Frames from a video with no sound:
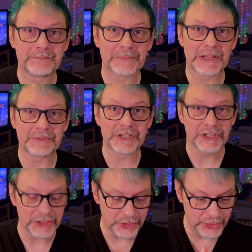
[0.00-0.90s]
I was going
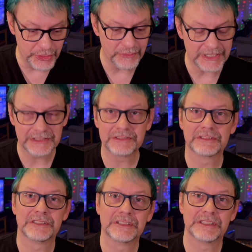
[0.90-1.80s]
to do it
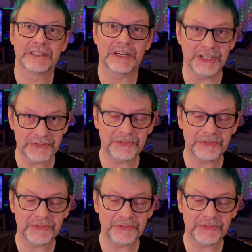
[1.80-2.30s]
on